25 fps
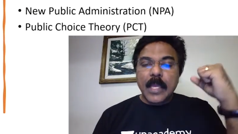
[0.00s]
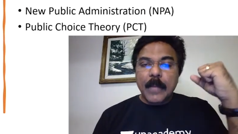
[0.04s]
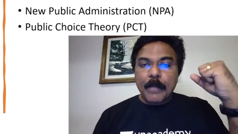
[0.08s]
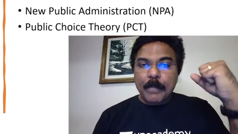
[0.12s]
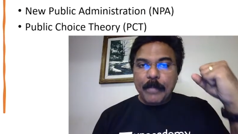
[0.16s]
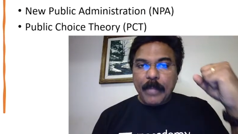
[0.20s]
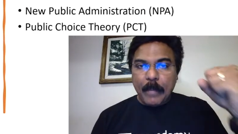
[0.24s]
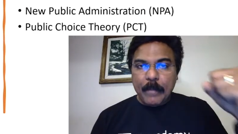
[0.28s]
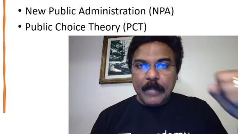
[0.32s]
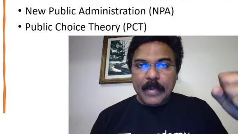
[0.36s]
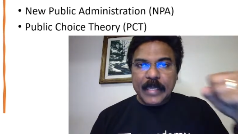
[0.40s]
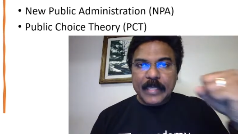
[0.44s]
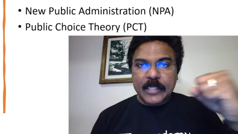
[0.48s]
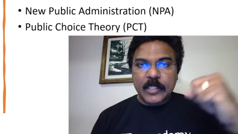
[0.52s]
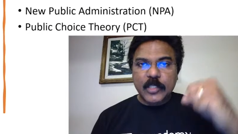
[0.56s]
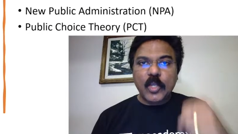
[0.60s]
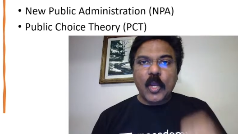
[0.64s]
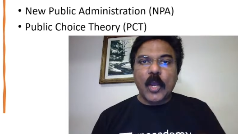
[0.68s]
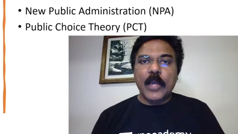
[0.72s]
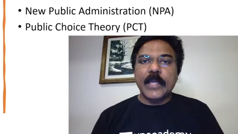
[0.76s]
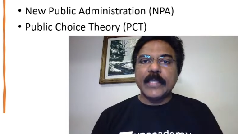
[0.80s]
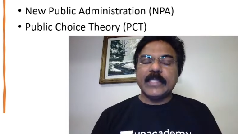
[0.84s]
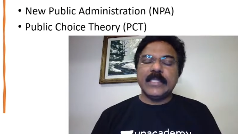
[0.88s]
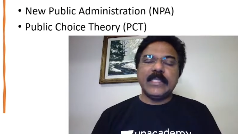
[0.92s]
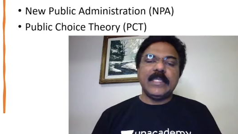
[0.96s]
public
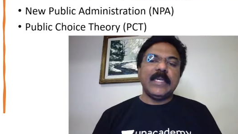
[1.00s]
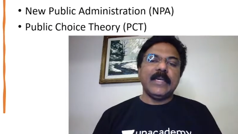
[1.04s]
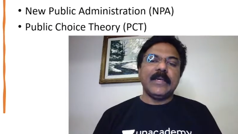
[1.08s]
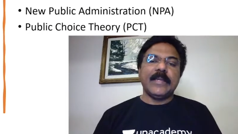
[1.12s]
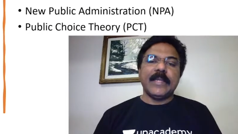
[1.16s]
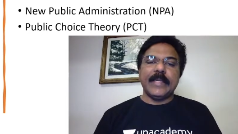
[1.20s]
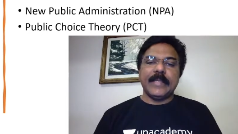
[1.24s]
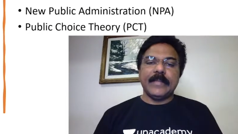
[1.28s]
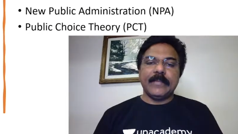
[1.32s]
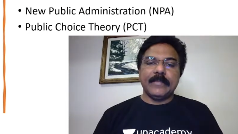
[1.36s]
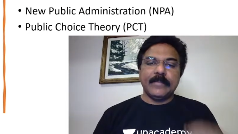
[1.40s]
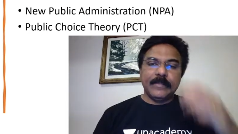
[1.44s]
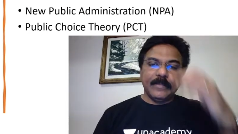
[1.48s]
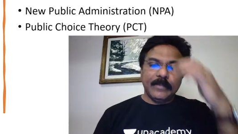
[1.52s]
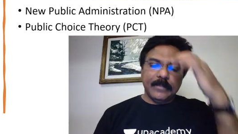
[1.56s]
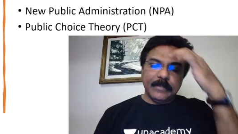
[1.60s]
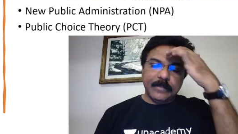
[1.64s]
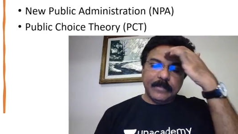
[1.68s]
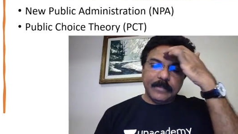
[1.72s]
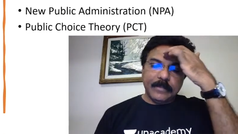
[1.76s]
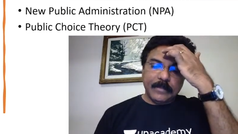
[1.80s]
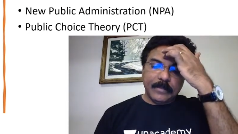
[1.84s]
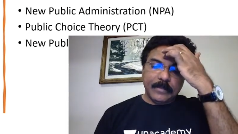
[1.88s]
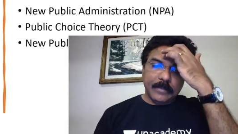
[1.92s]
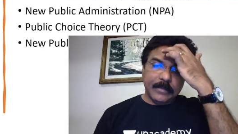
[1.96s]
choice theory,
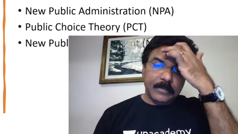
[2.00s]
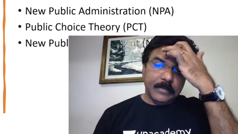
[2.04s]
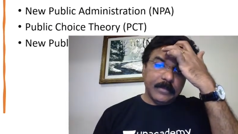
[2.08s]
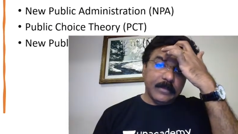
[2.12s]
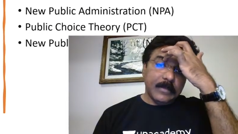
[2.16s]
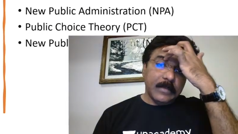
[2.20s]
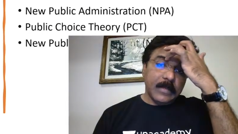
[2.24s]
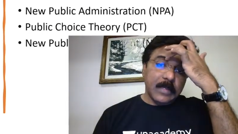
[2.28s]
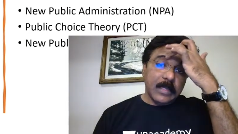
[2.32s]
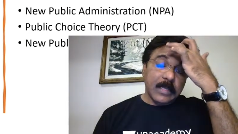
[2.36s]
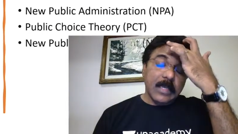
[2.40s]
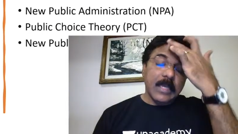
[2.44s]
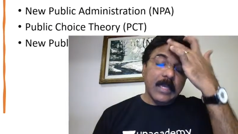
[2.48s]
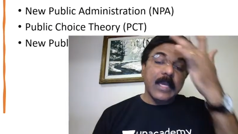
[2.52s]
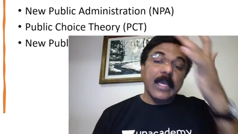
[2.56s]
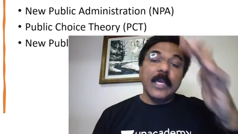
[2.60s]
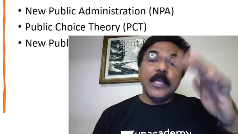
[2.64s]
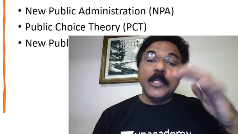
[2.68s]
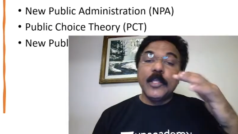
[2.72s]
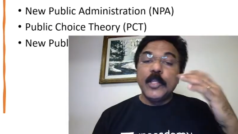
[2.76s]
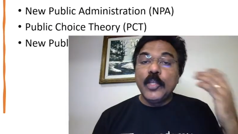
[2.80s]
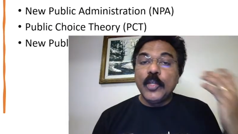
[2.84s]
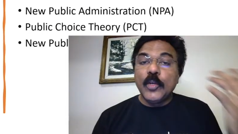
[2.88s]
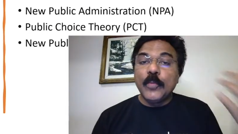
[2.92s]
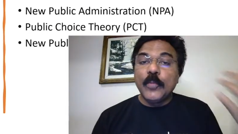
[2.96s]

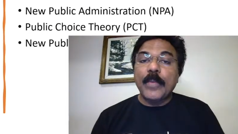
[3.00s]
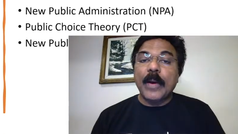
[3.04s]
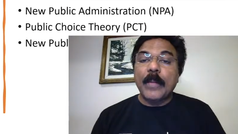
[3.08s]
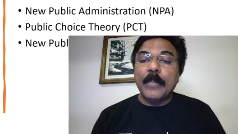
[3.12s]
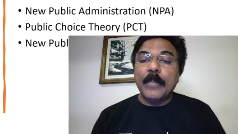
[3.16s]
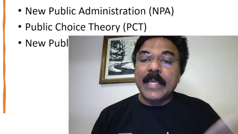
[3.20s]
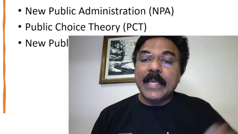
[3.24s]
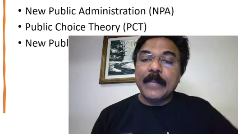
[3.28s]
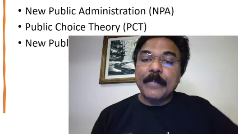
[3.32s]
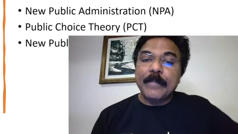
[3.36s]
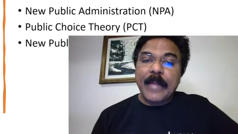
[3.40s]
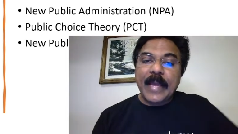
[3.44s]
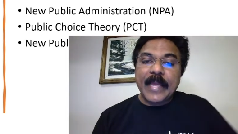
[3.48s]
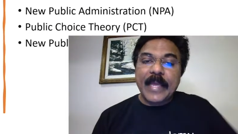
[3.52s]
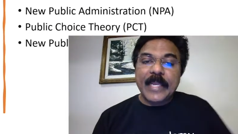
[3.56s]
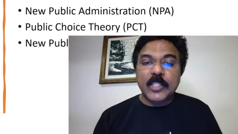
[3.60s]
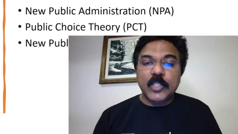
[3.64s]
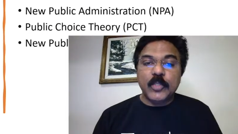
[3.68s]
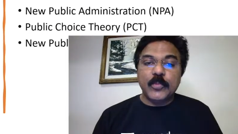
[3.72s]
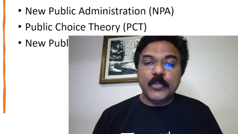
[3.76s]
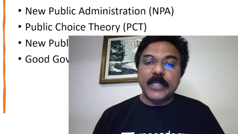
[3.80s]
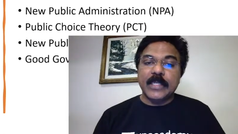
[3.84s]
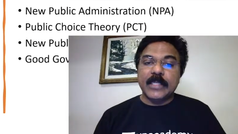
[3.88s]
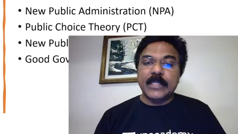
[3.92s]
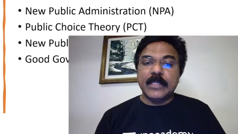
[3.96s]
new public
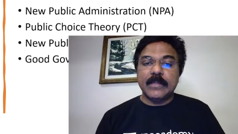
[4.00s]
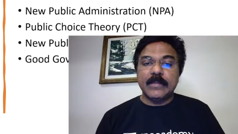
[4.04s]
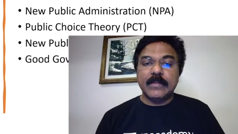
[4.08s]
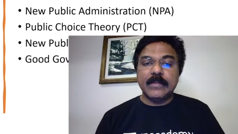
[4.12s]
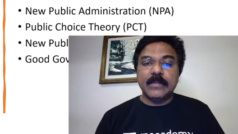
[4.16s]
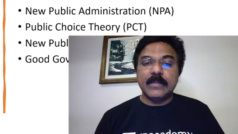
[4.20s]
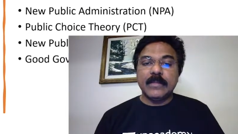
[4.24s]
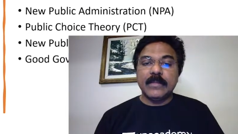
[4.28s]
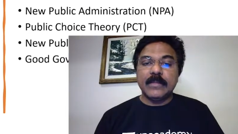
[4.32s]
management,